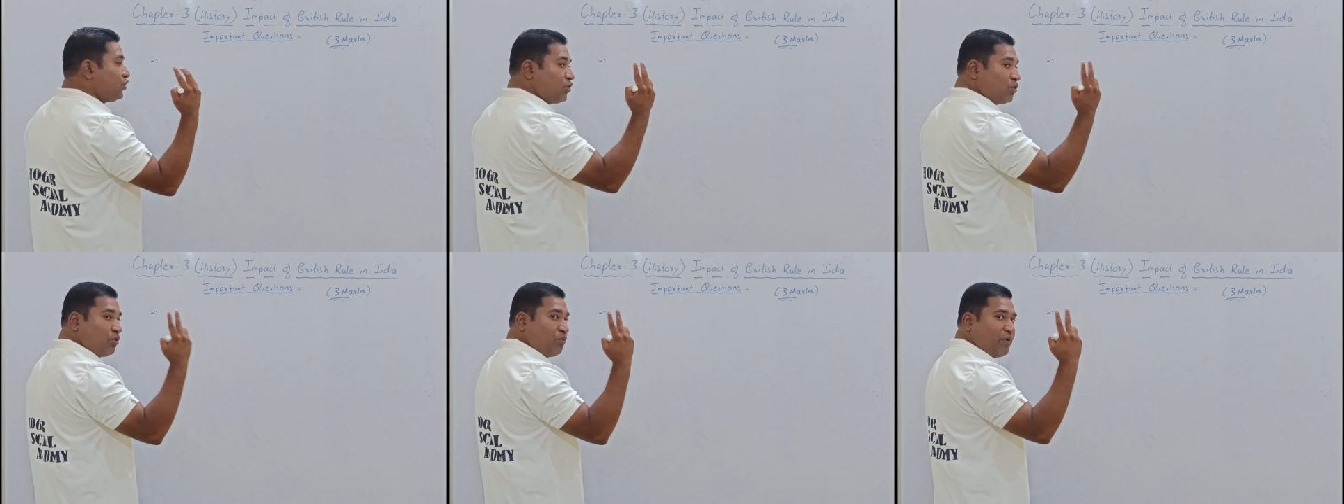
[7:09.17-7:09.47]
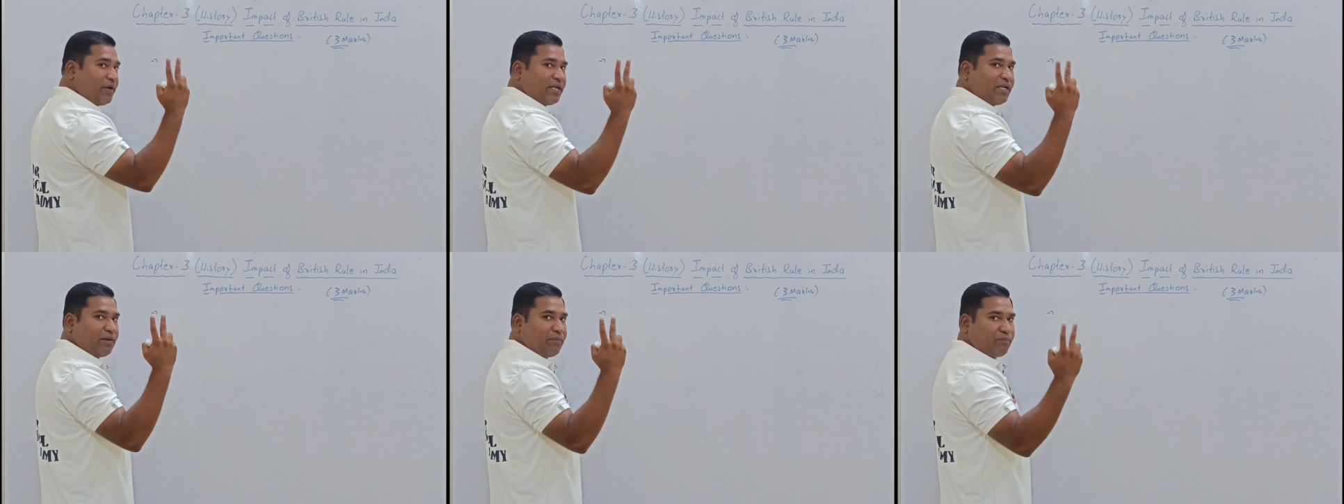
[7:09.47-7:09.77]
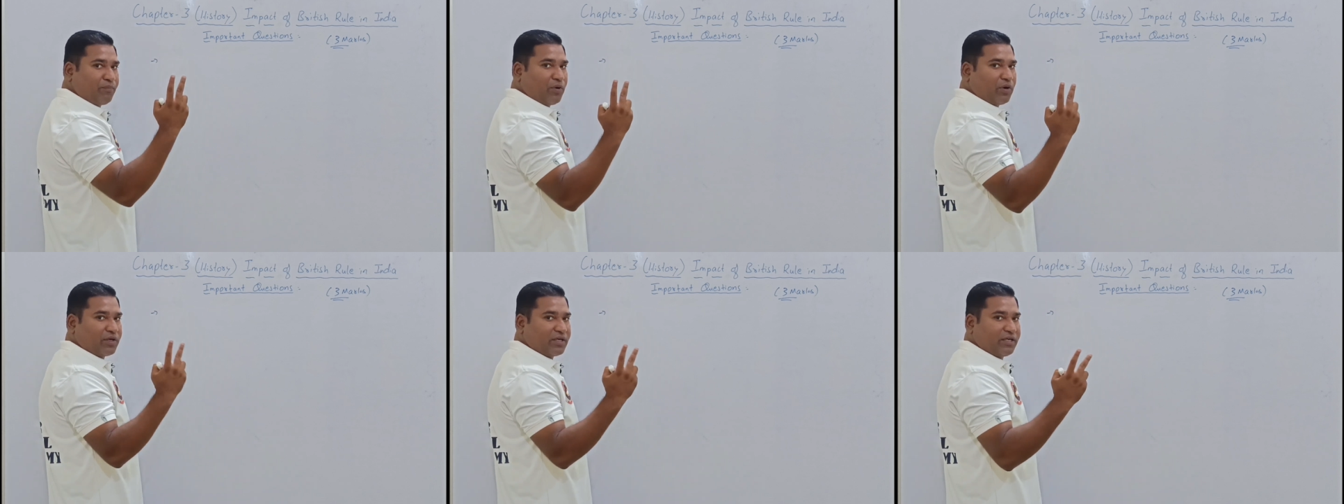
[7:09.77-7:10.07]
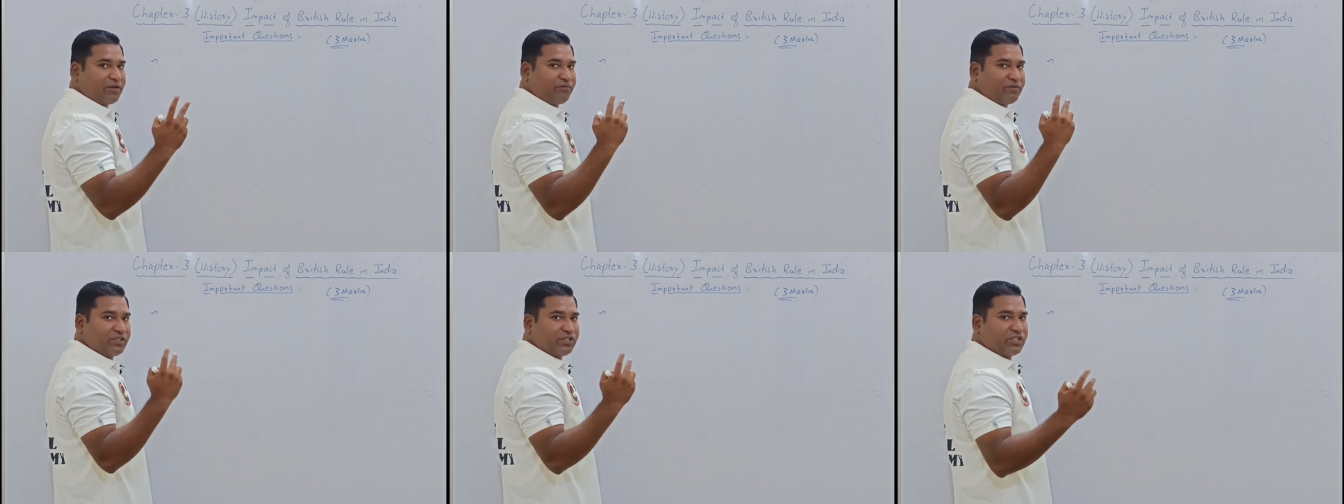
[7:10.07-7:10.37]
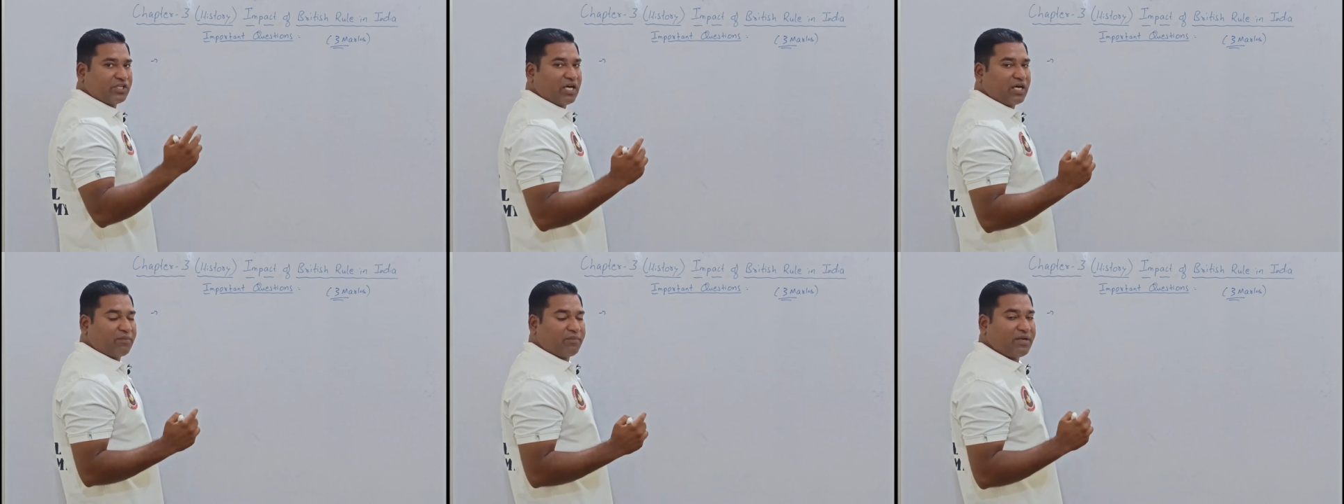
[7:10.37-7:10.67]
2 very important which
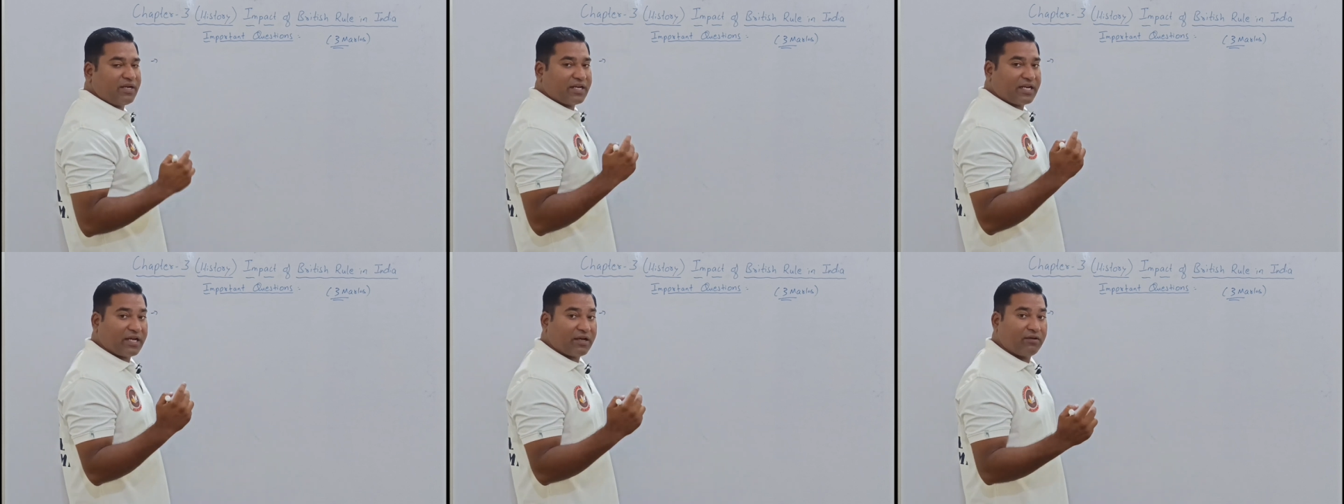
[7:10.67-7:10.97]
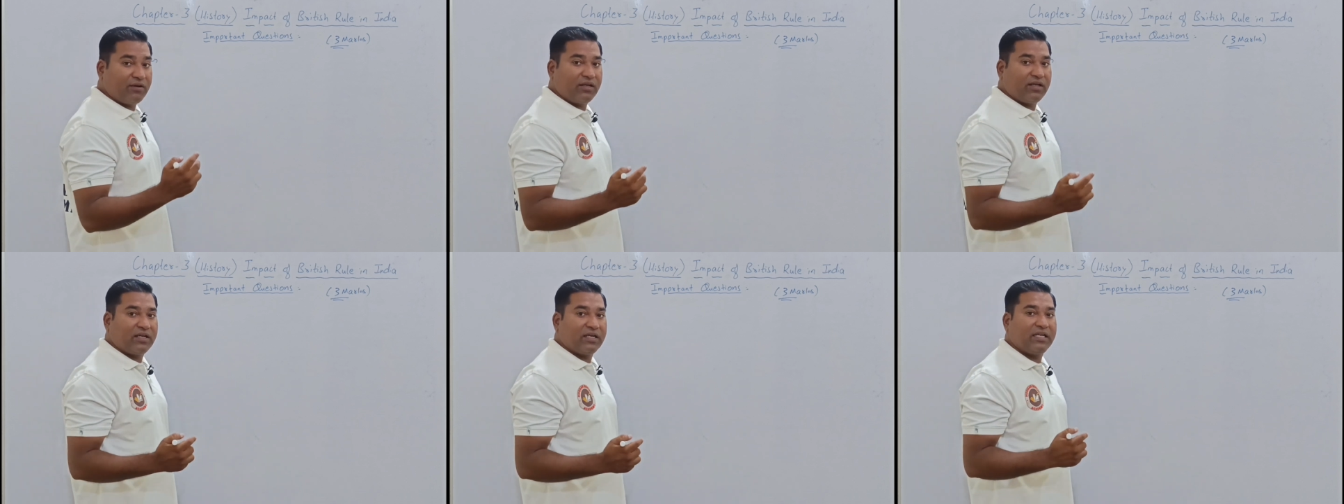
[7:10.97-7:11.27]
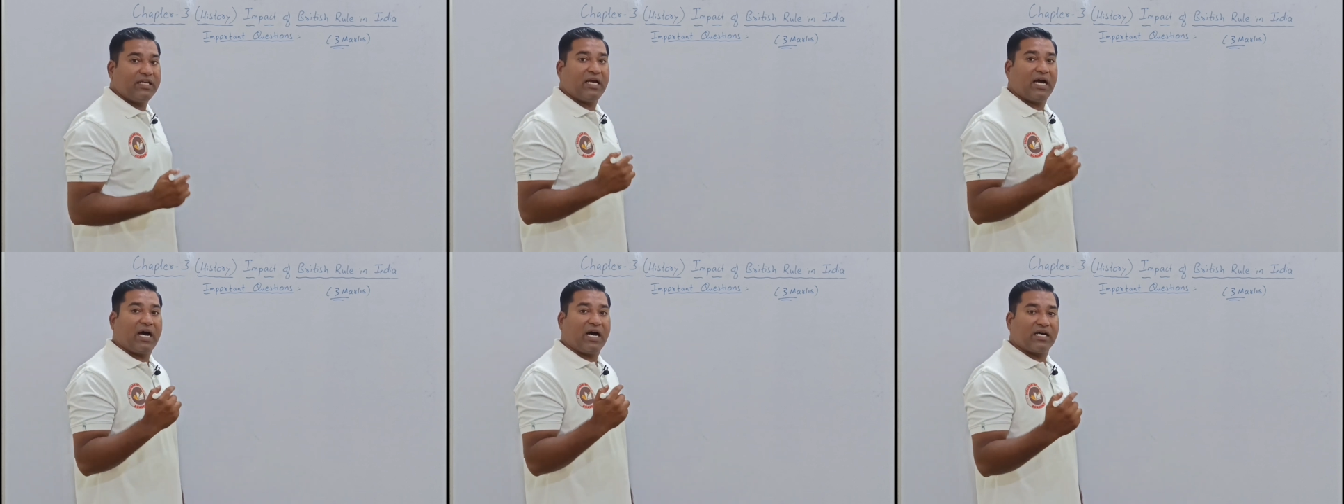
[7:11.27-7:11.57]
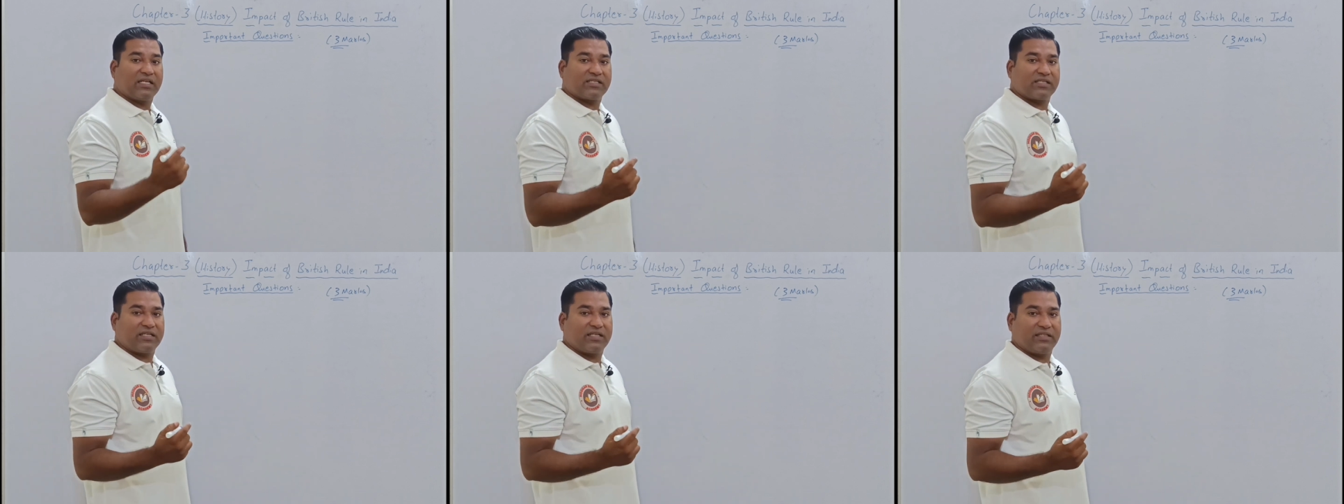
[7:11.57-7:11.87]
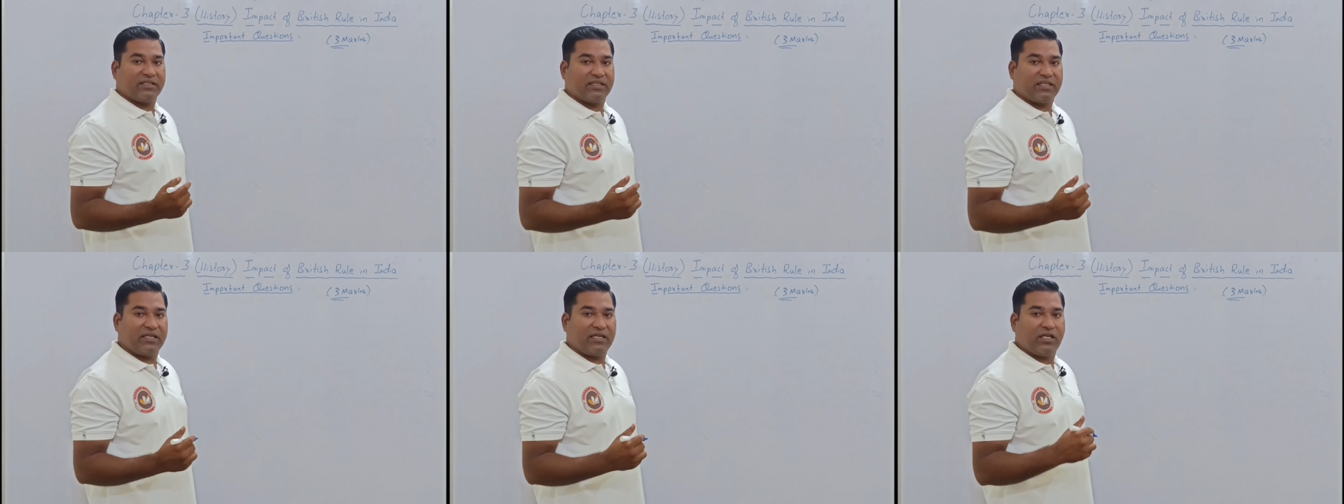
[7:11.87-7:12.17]
are been regularly asked
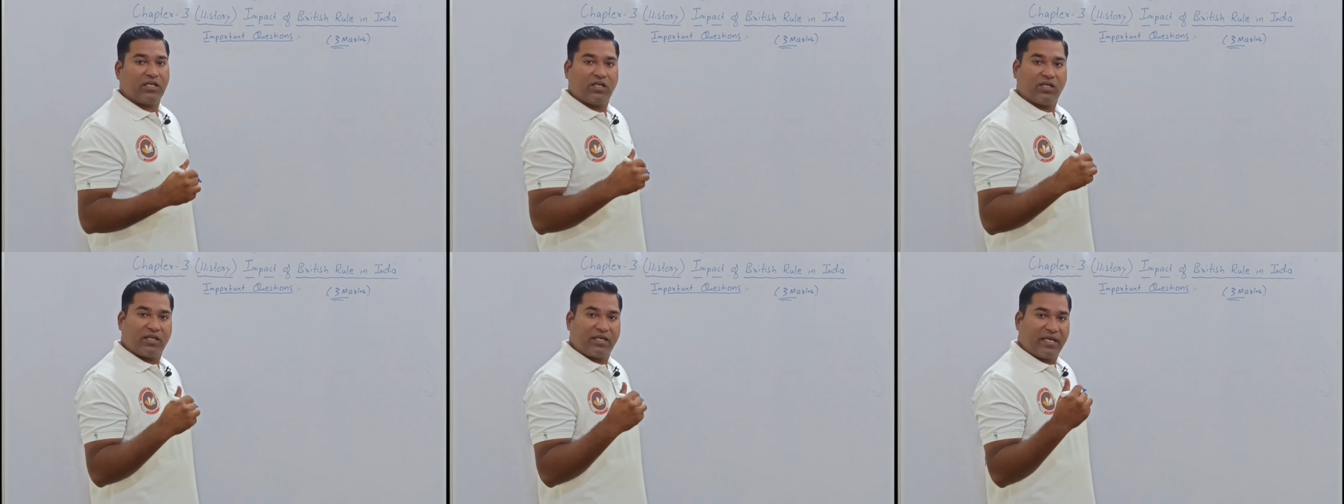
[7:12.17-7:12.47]
in the